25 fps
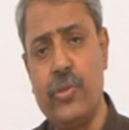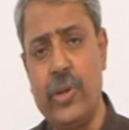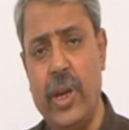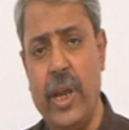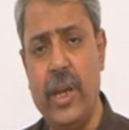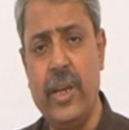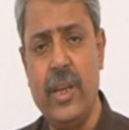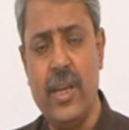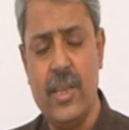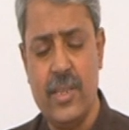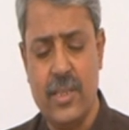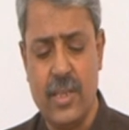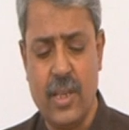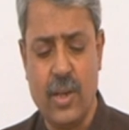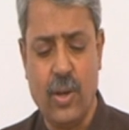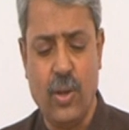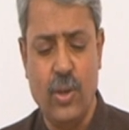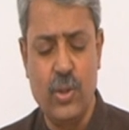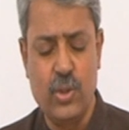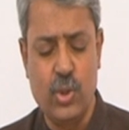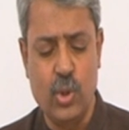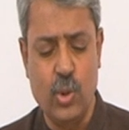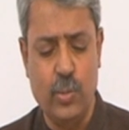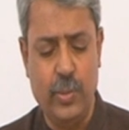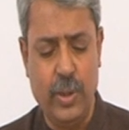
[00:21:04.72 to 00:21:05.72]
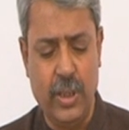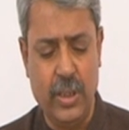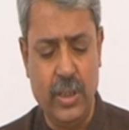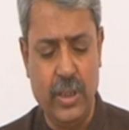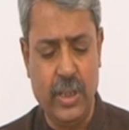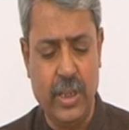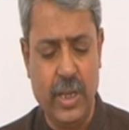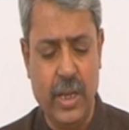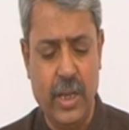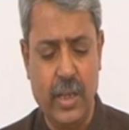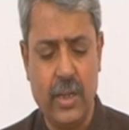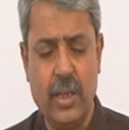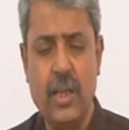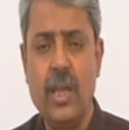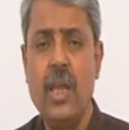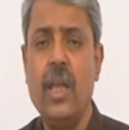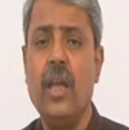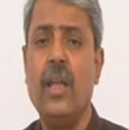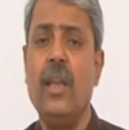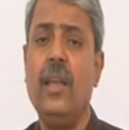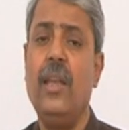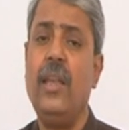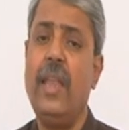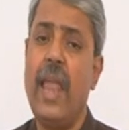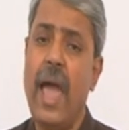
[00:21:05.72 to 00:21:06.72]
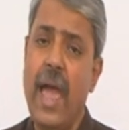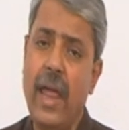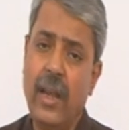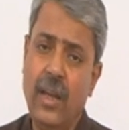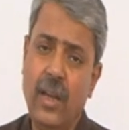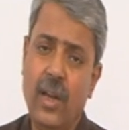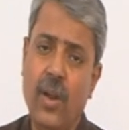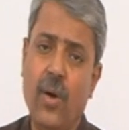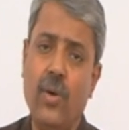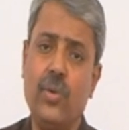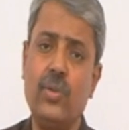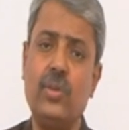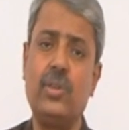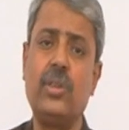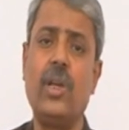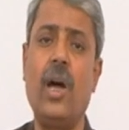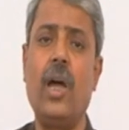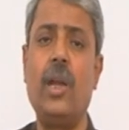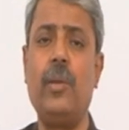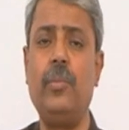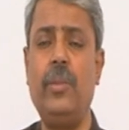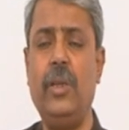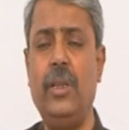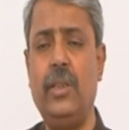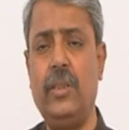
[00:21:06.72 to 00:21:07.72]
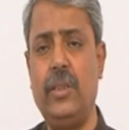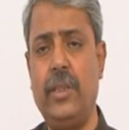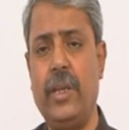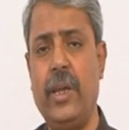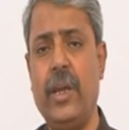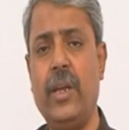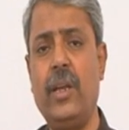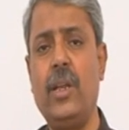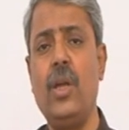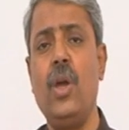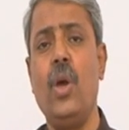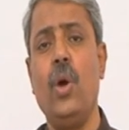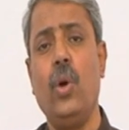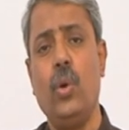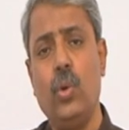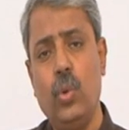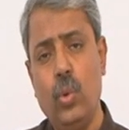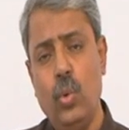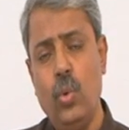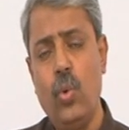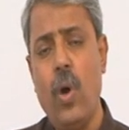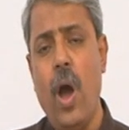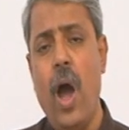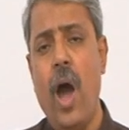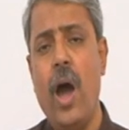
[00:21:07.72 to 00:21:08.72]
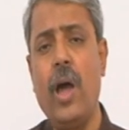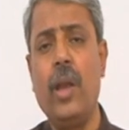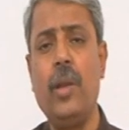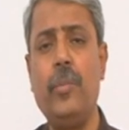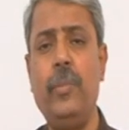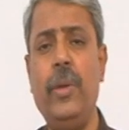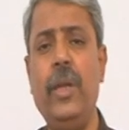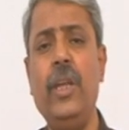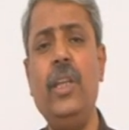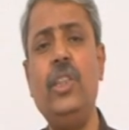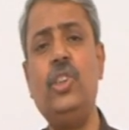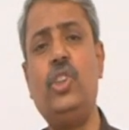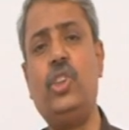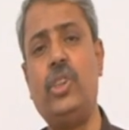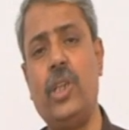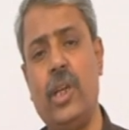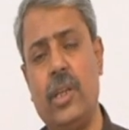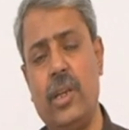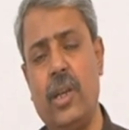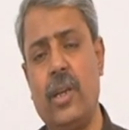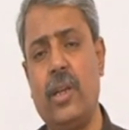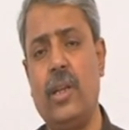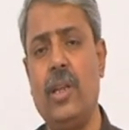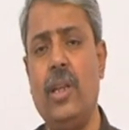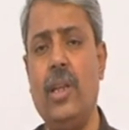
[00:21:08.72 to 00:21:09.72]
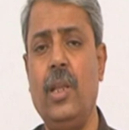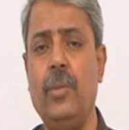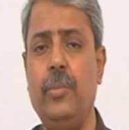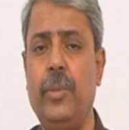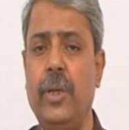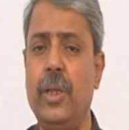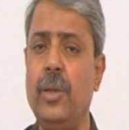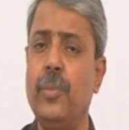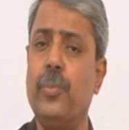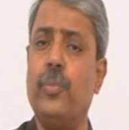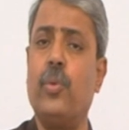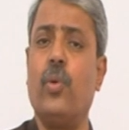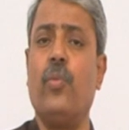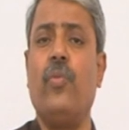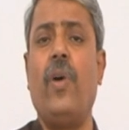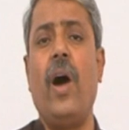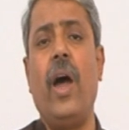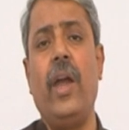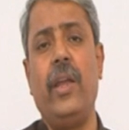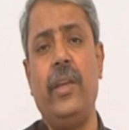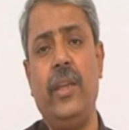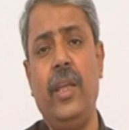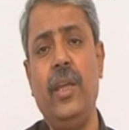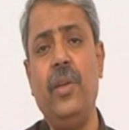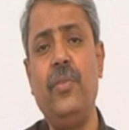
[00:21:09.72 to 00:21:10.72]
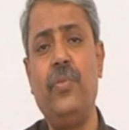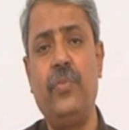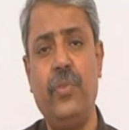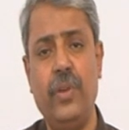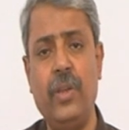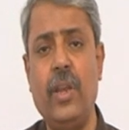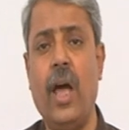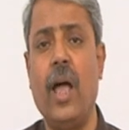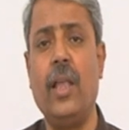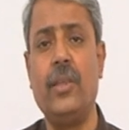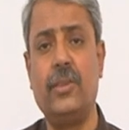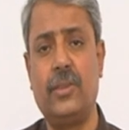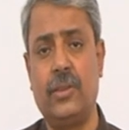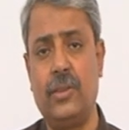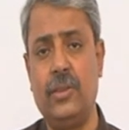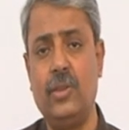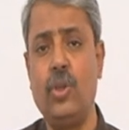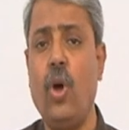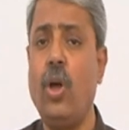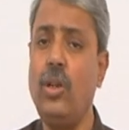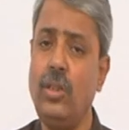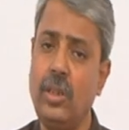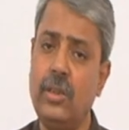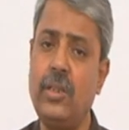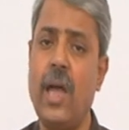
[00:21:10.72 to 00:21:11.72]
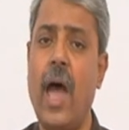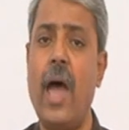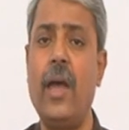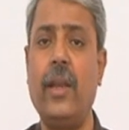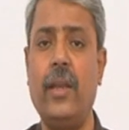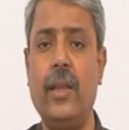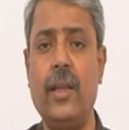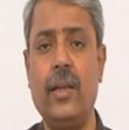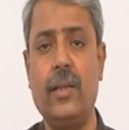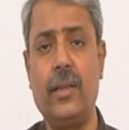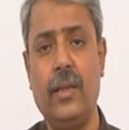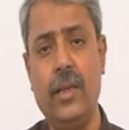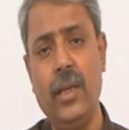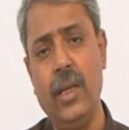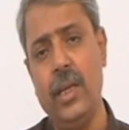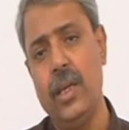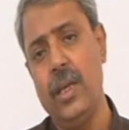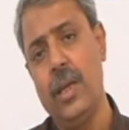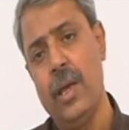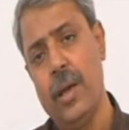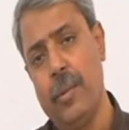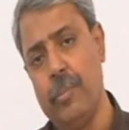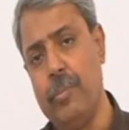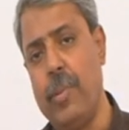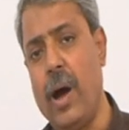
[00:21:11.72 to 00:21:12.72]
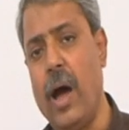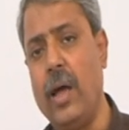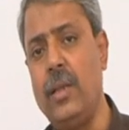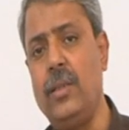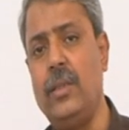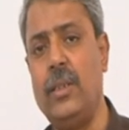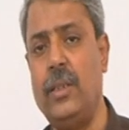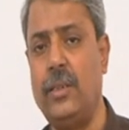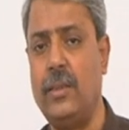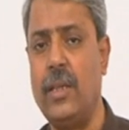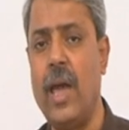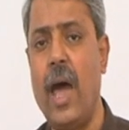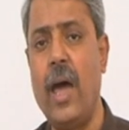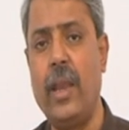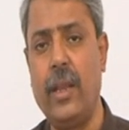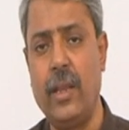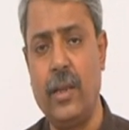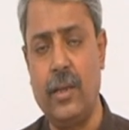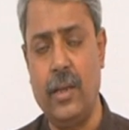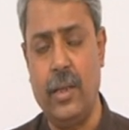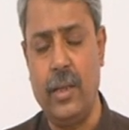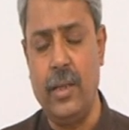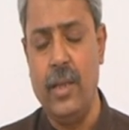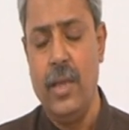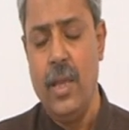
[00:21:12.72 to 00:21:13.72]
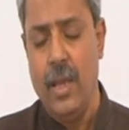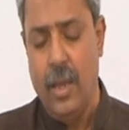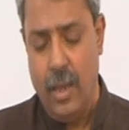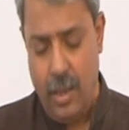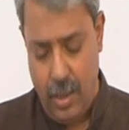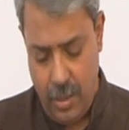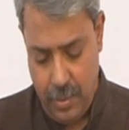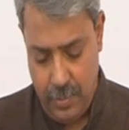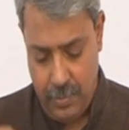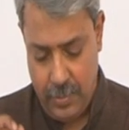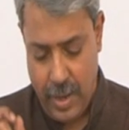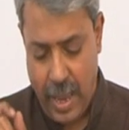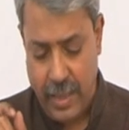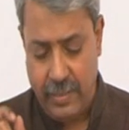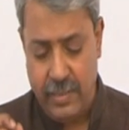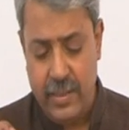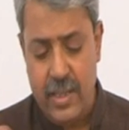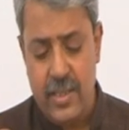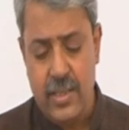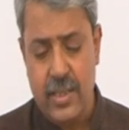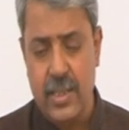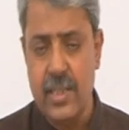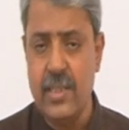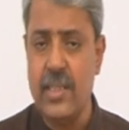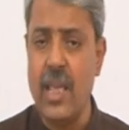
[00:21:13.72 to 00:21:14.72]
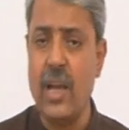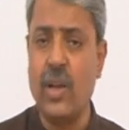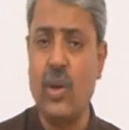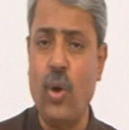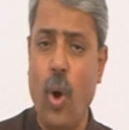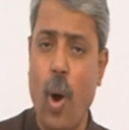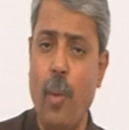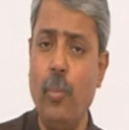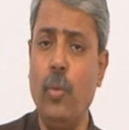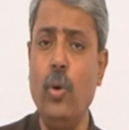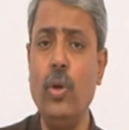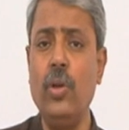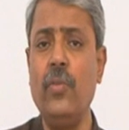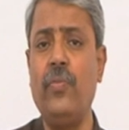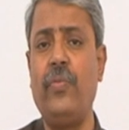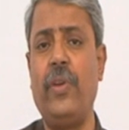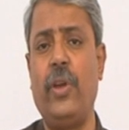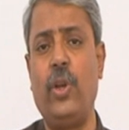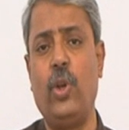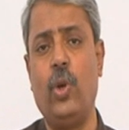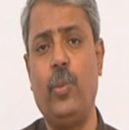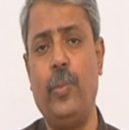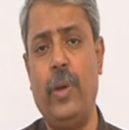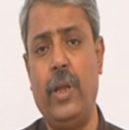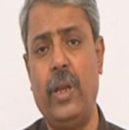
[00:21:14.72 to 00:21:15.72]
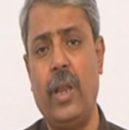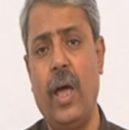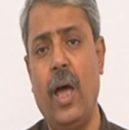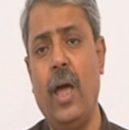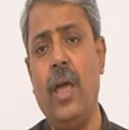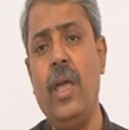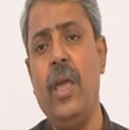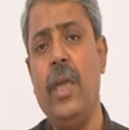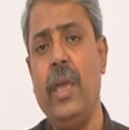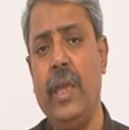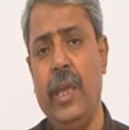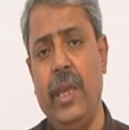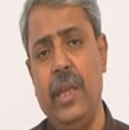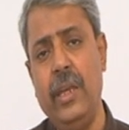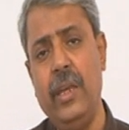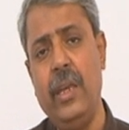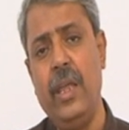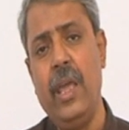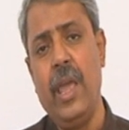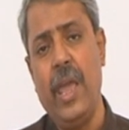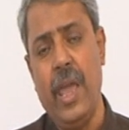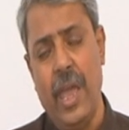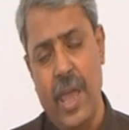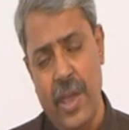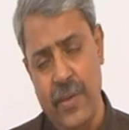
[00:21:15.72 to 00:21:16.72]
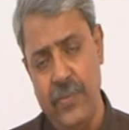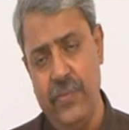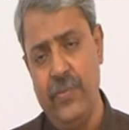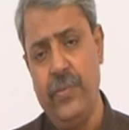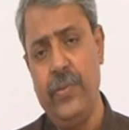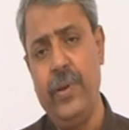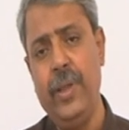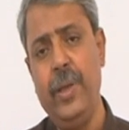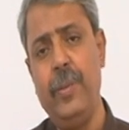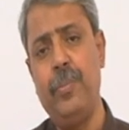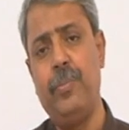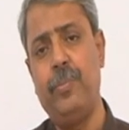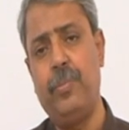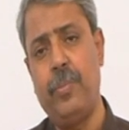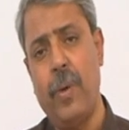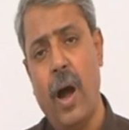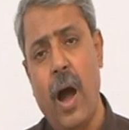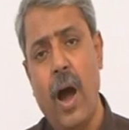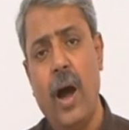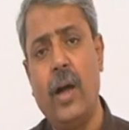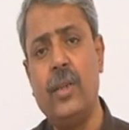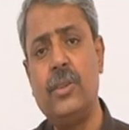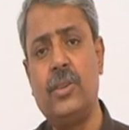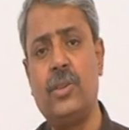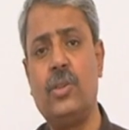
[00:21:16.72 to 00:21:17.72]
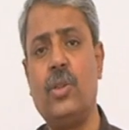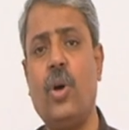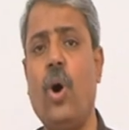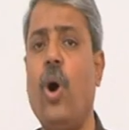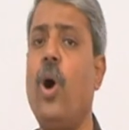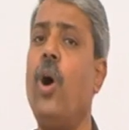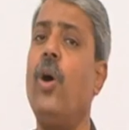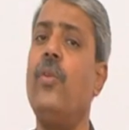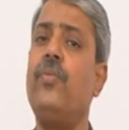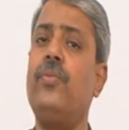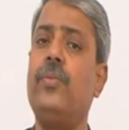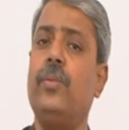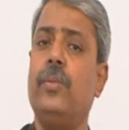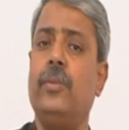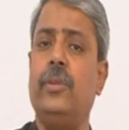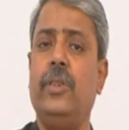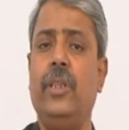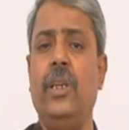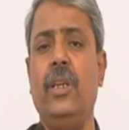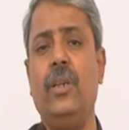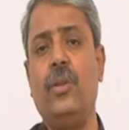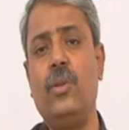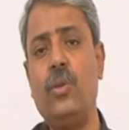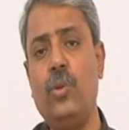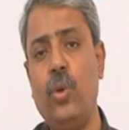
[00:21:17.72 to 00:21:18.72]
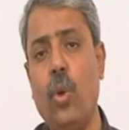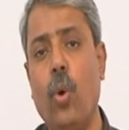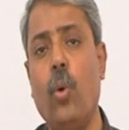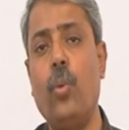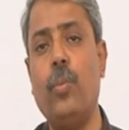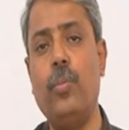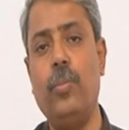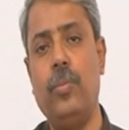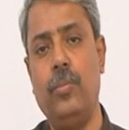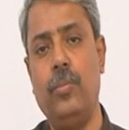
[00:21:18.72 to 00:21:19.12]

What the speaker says: traders are also being there, landlords are being there, who are being generally been providing finance, not directly but indirectly. And this is the common phenomena in every part of the globe.